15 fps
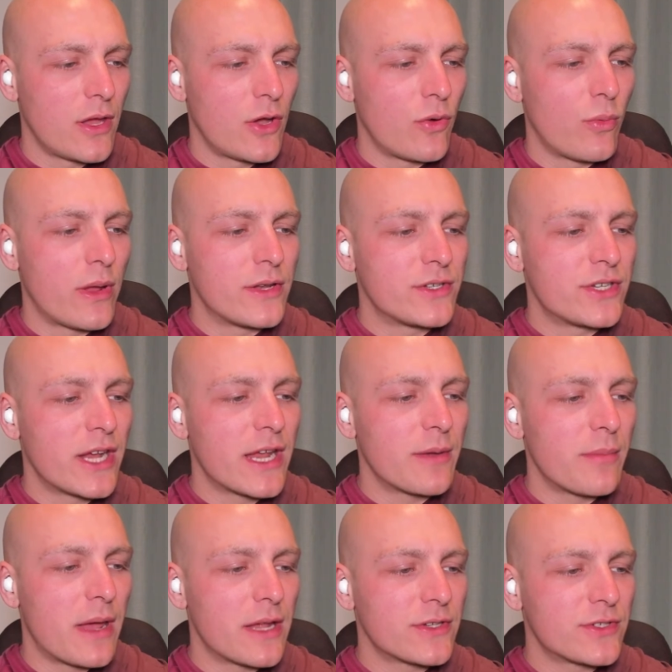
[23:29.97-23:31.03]
When Chan
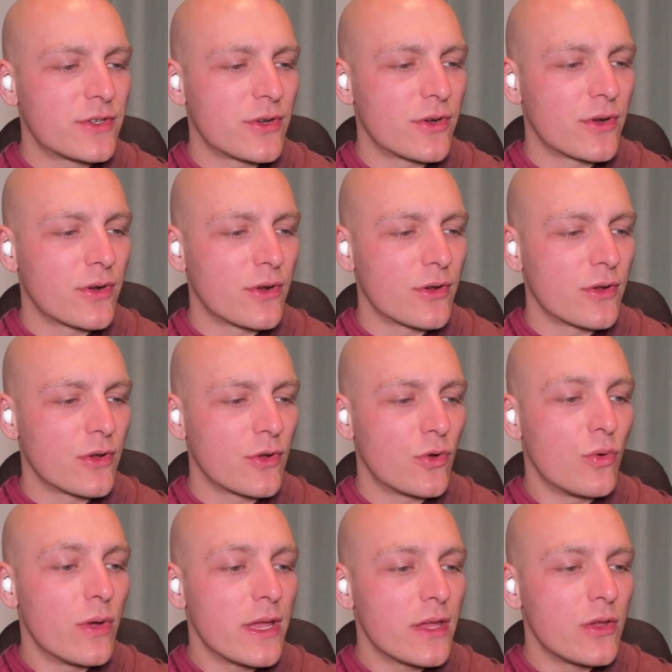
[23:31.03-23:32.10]
Master
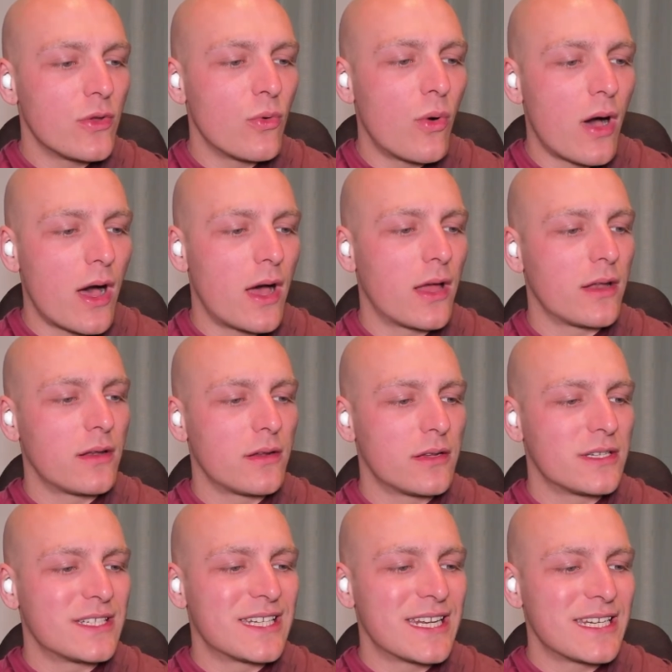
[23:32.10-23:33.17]
Guing Yuan
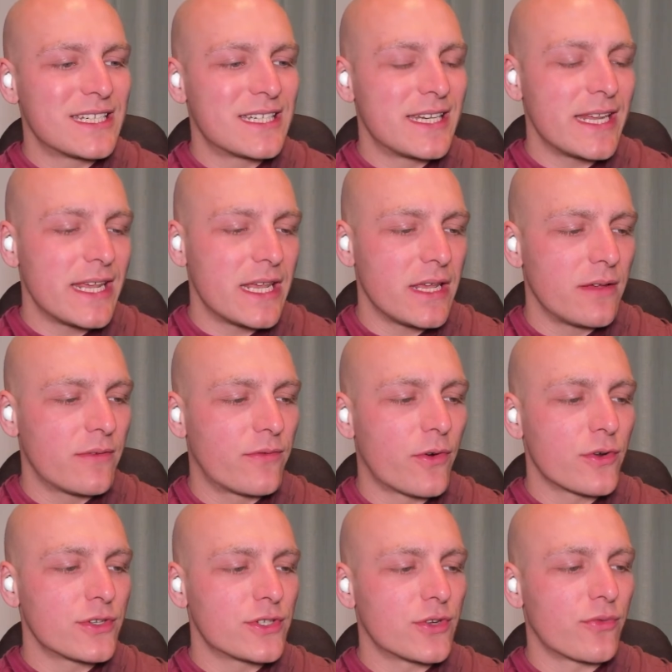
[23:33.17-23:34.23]
Xingxi
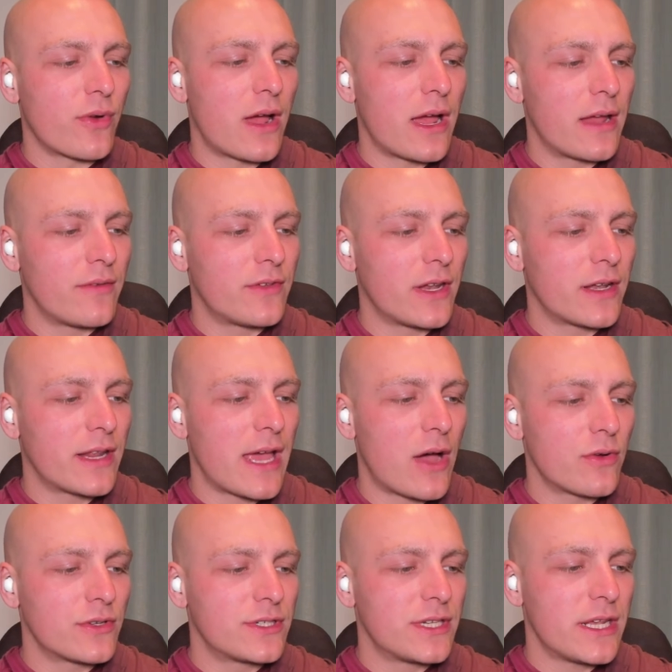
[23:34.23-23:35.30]
first arrived at
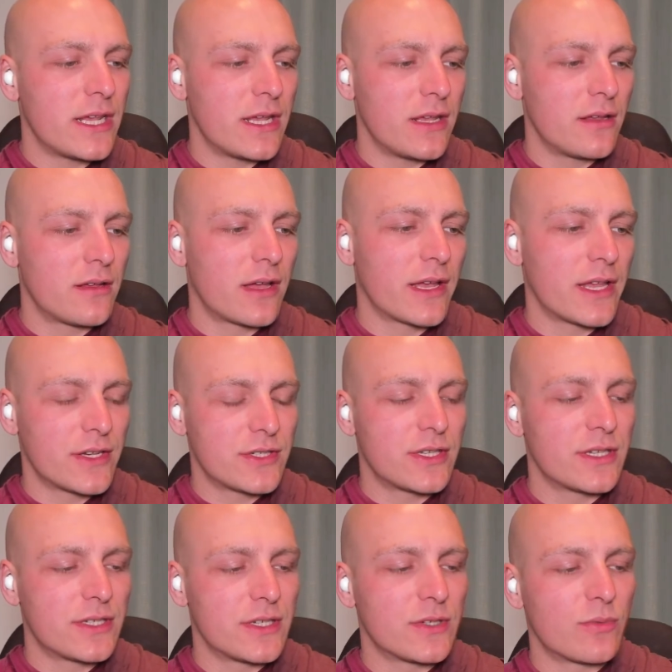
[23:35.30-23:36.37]
Kaoxi, I guess
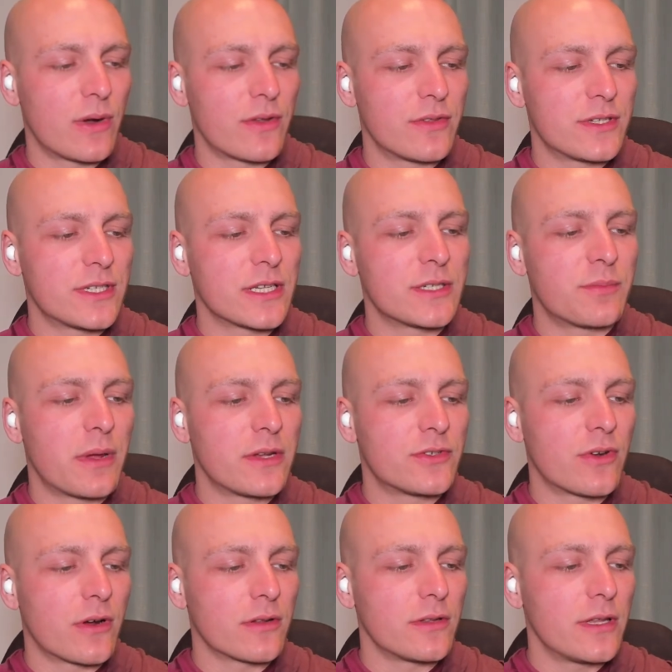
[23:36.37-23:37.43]
this is where the sixth
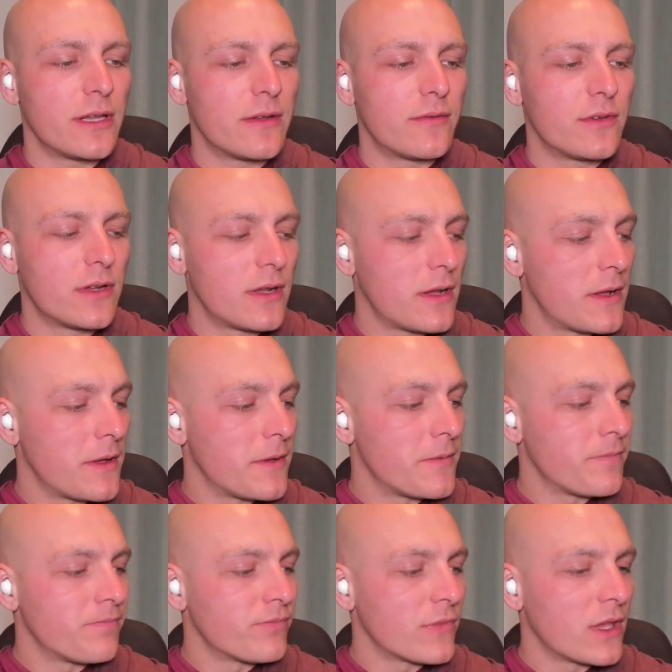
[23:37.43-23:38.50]
patriarch lived,
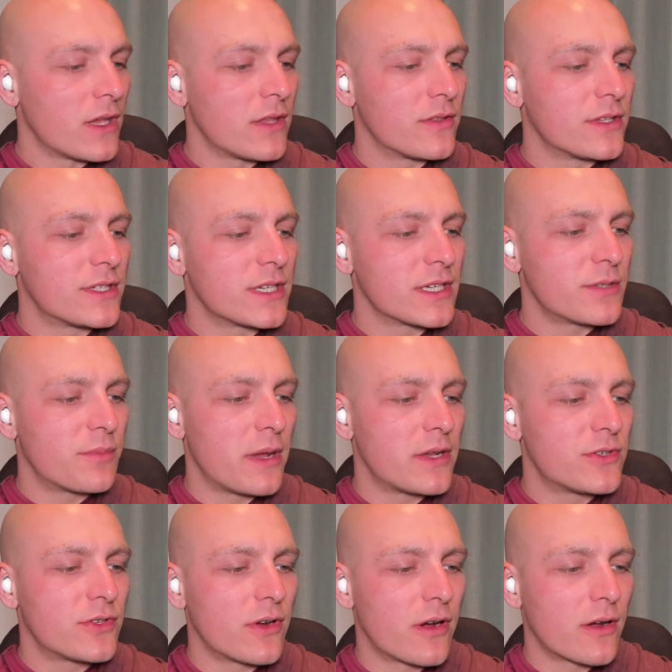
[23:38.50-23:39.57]
the sixth
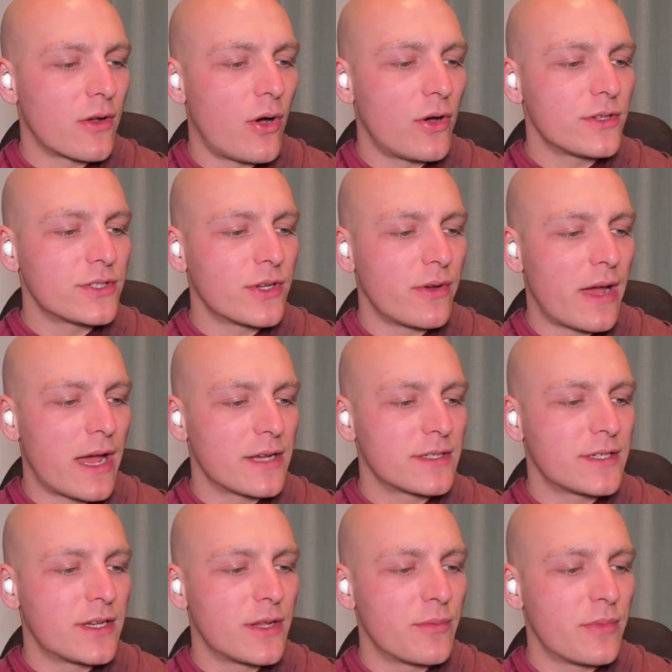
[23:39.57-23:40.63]
patriarch also
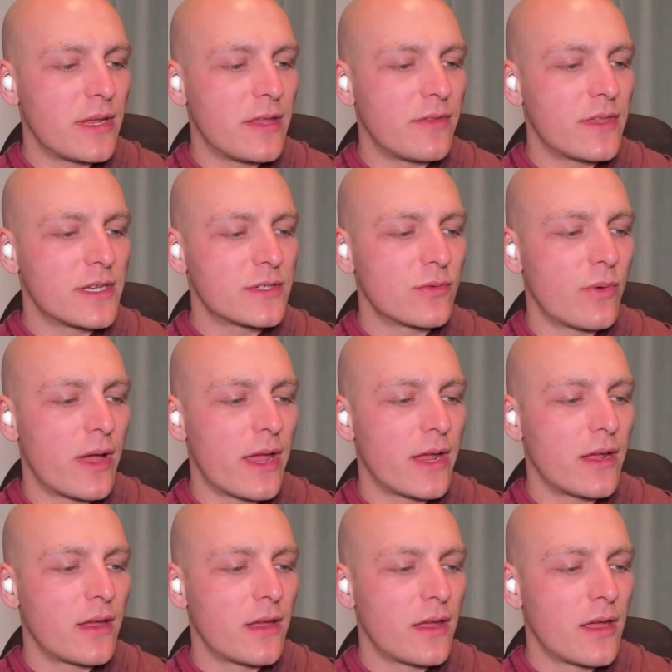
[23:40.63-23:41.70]
asked him in this
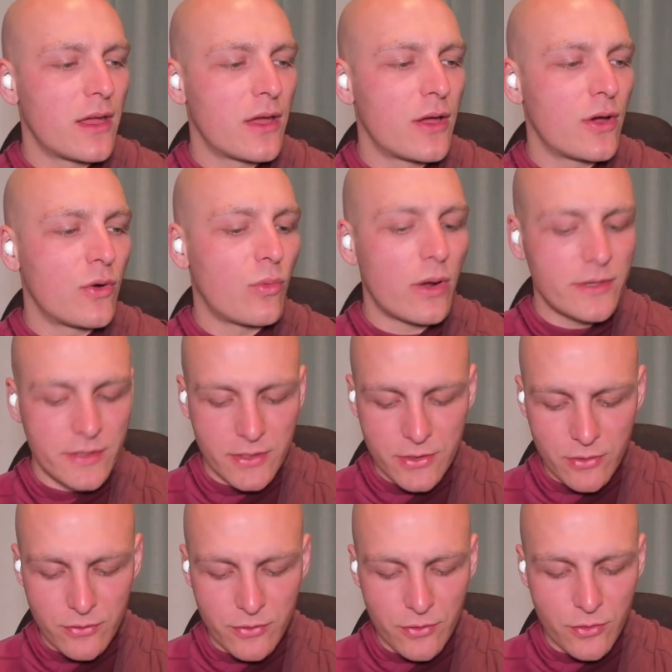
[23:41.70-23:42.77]
way, "What did
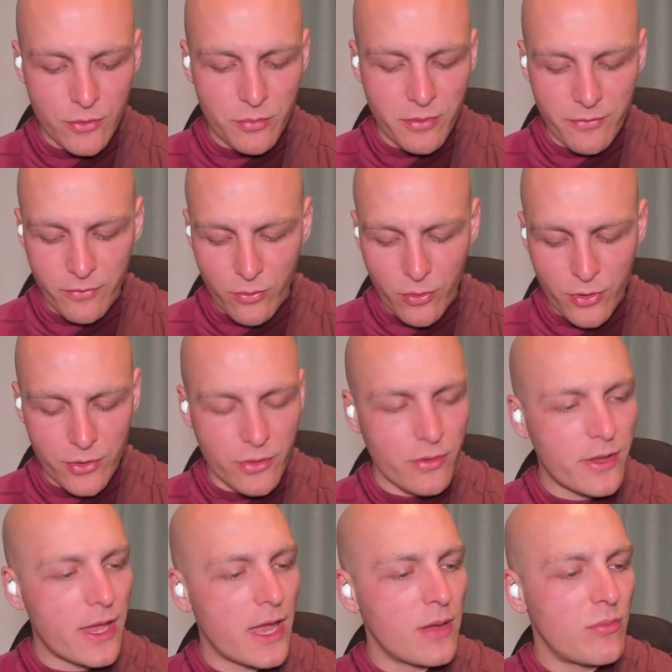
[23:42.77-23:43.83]
you do before you
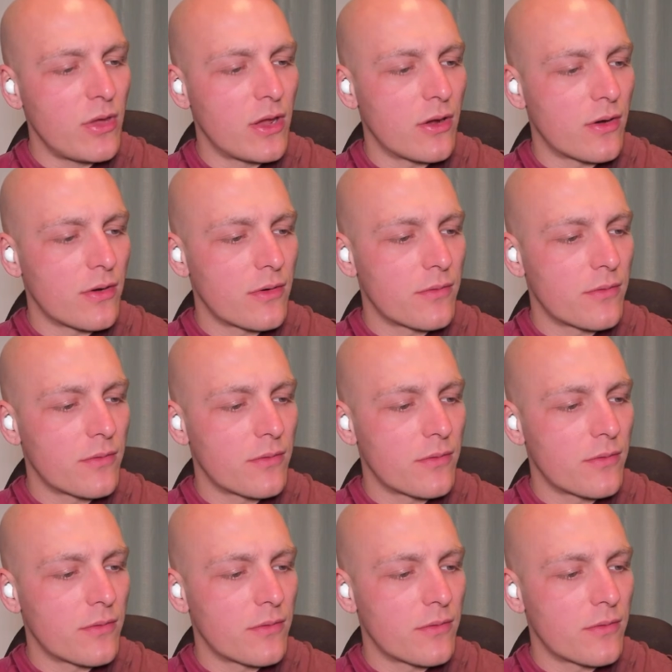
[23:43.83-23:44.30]
came here?"